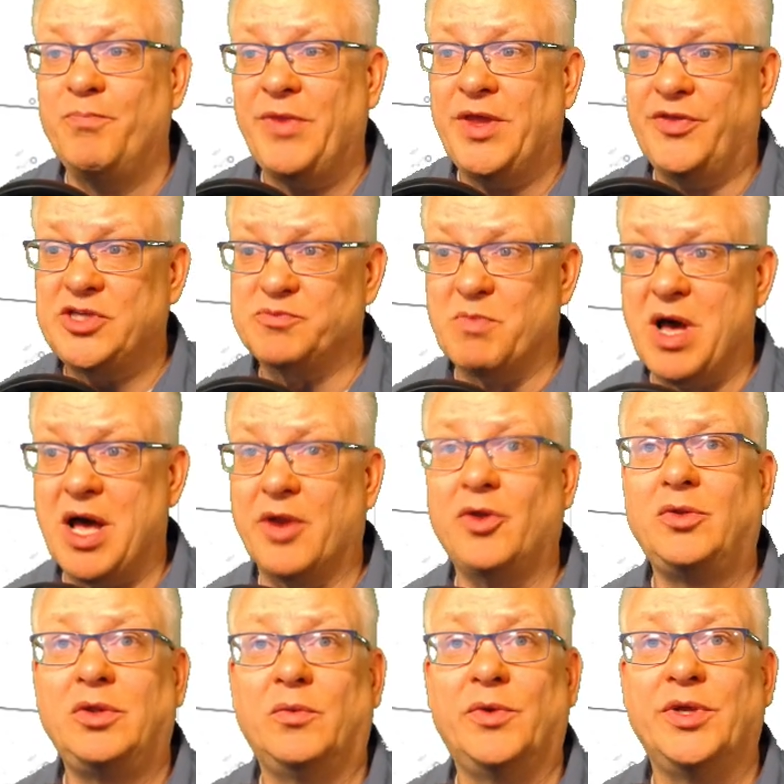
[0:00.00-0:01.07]
This
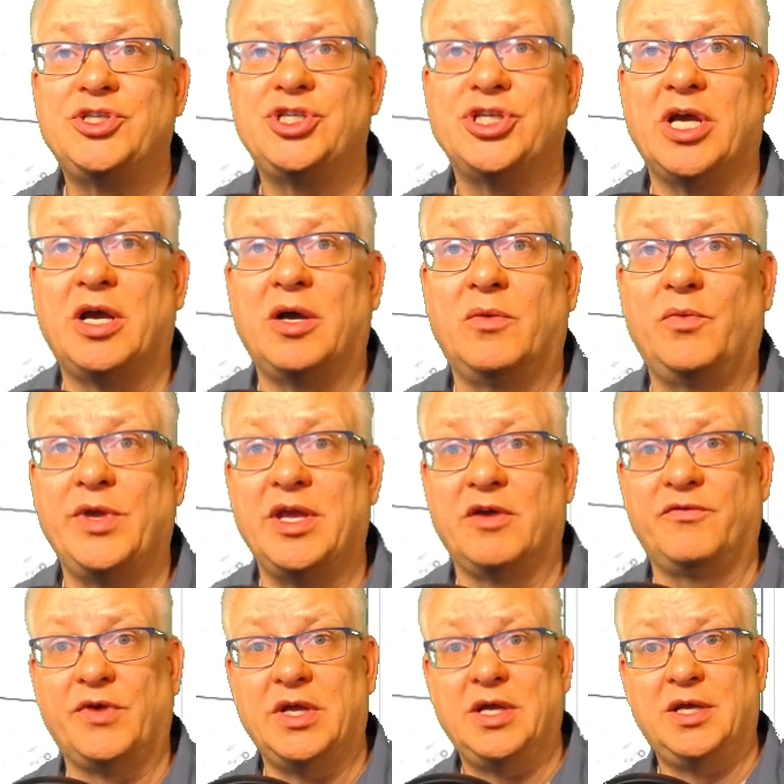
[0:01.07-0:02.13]
model, which we
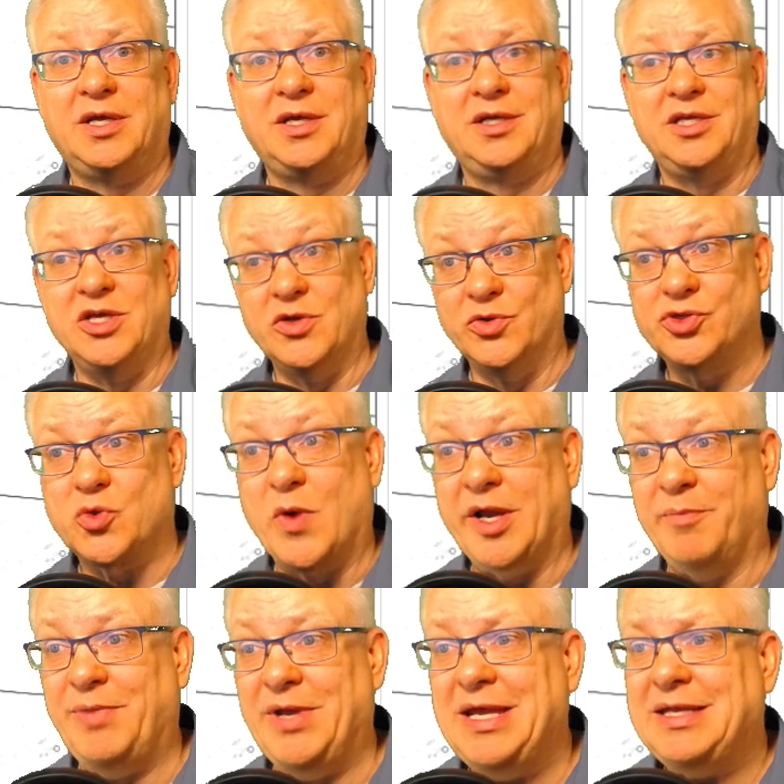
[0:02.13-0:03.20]
have used quite a
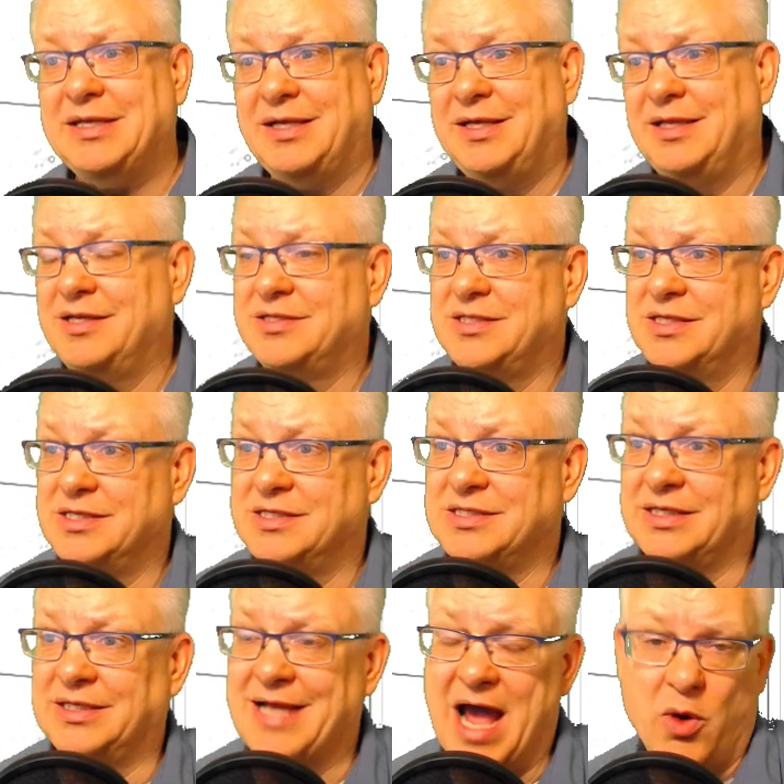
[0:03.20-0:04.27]
bit, this is
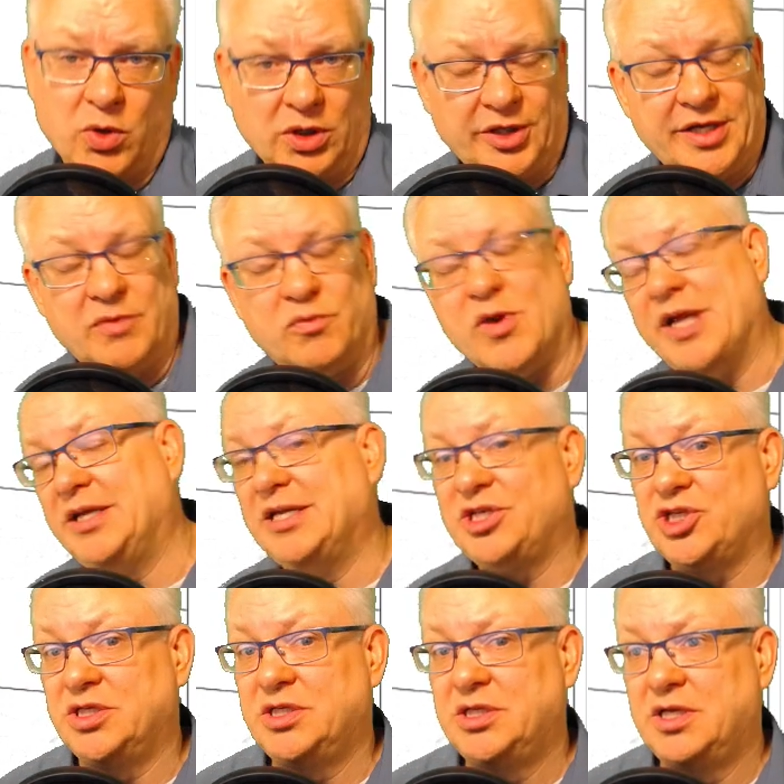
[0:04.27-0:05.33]
an hourly
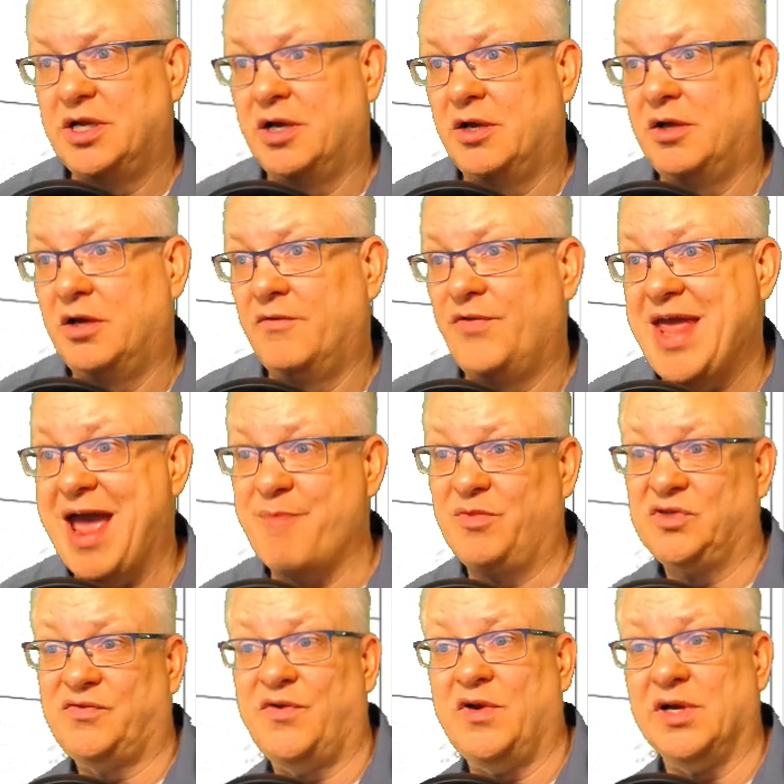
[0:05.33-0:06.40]
rendition of the
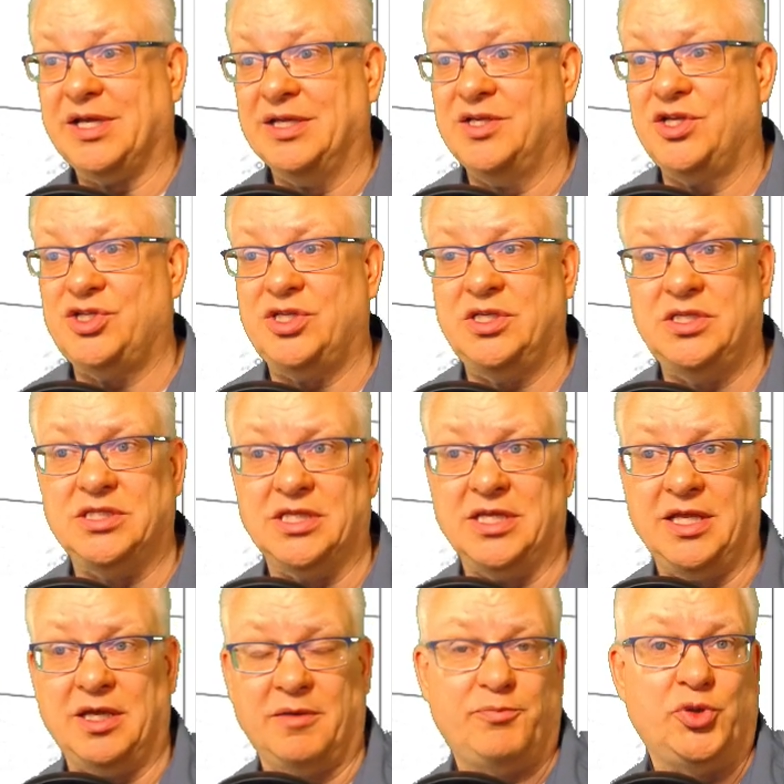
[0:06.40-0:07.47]
atmospheric conditions, and
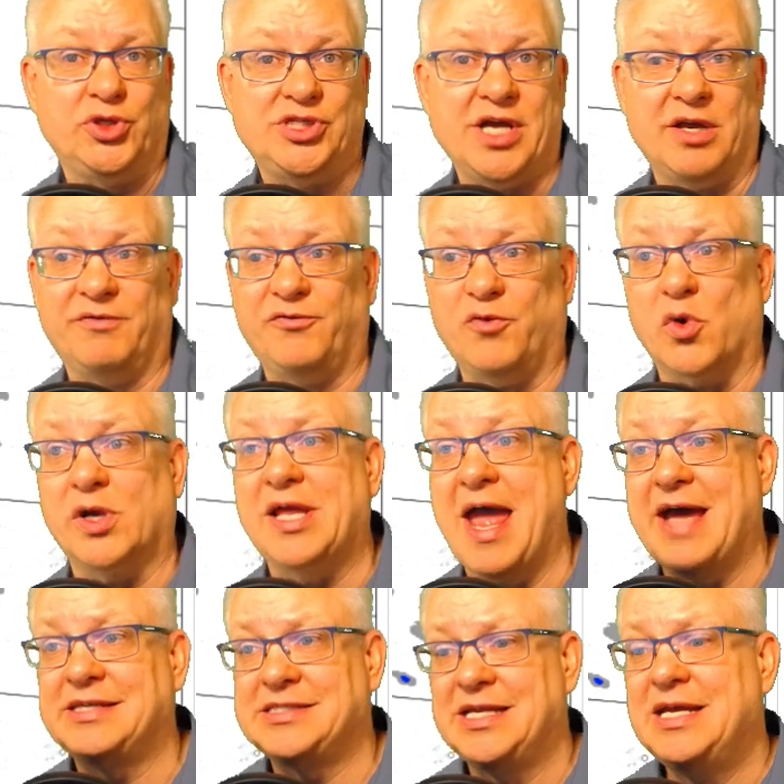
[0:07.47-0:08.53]
then it puts out a
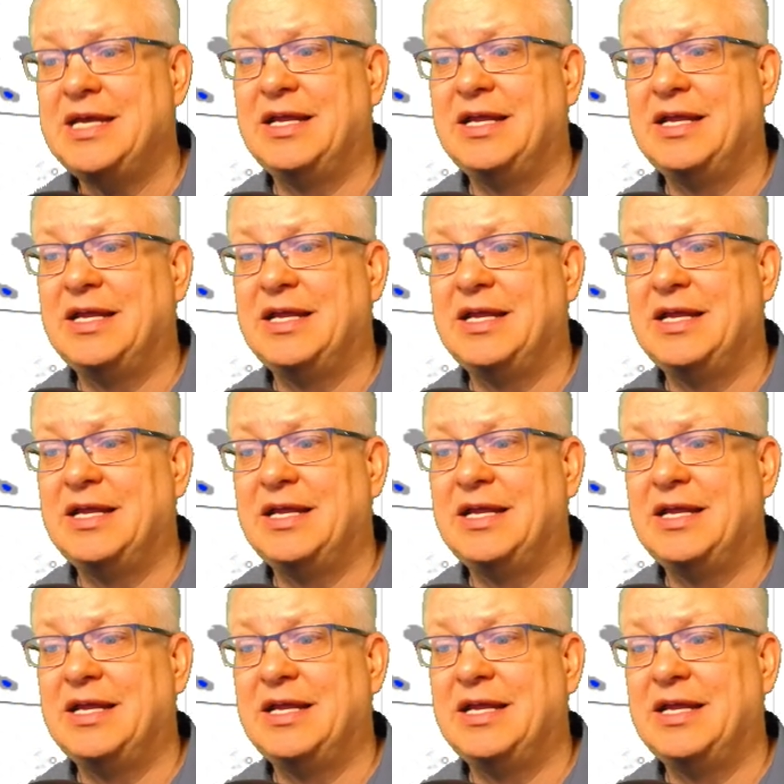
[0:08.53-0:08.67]
forecast.